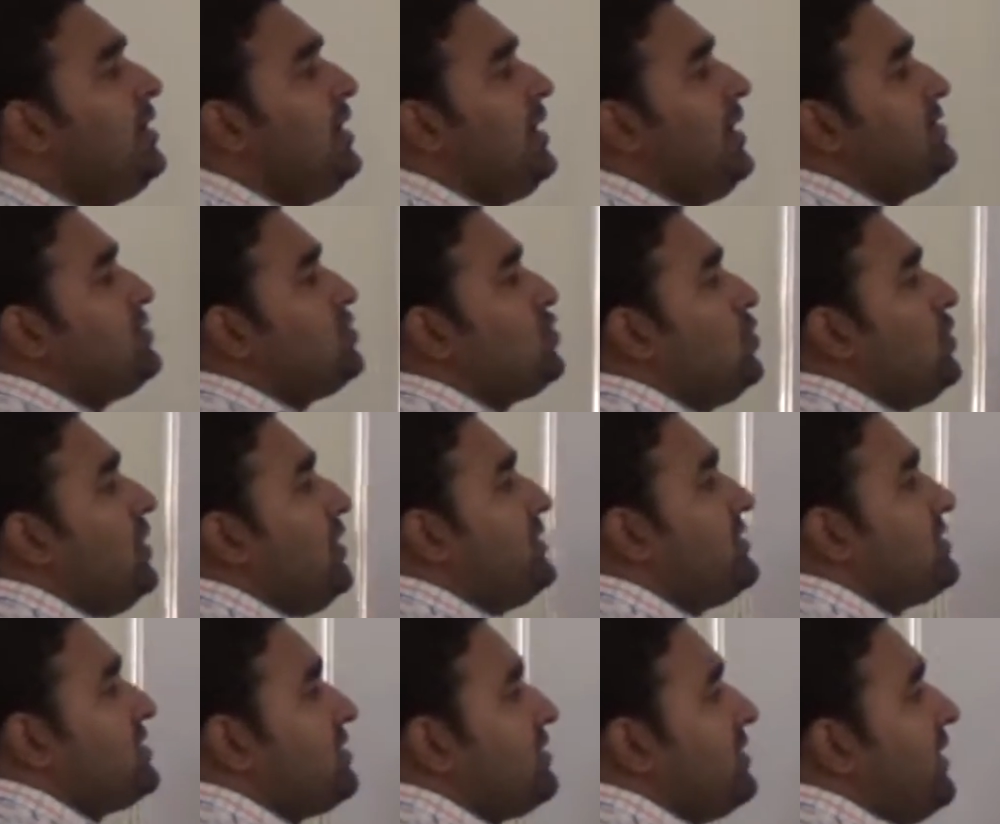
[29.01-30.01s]
SQL
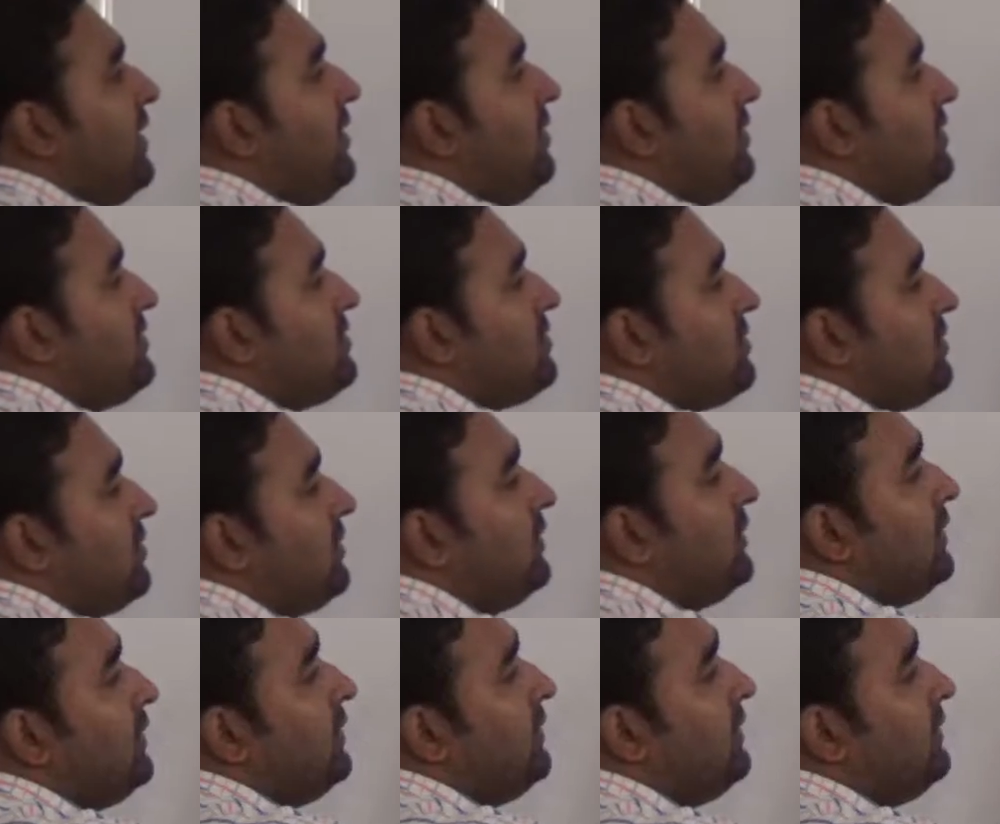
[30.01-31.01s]

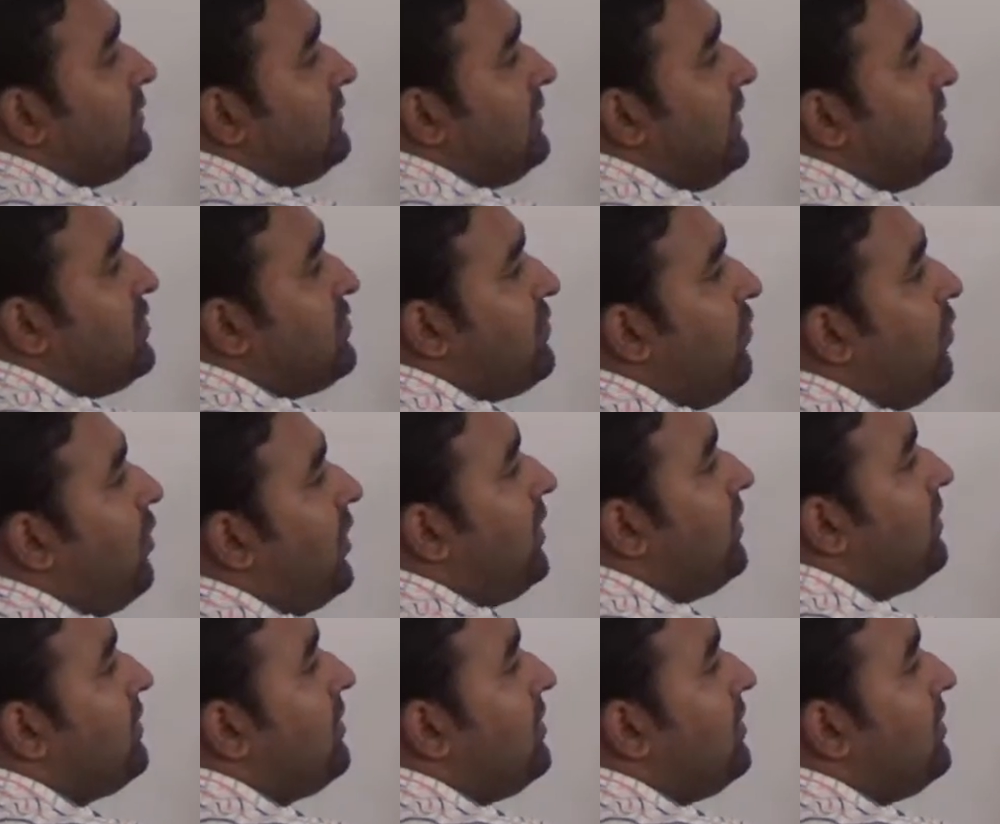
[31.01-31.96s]
stands for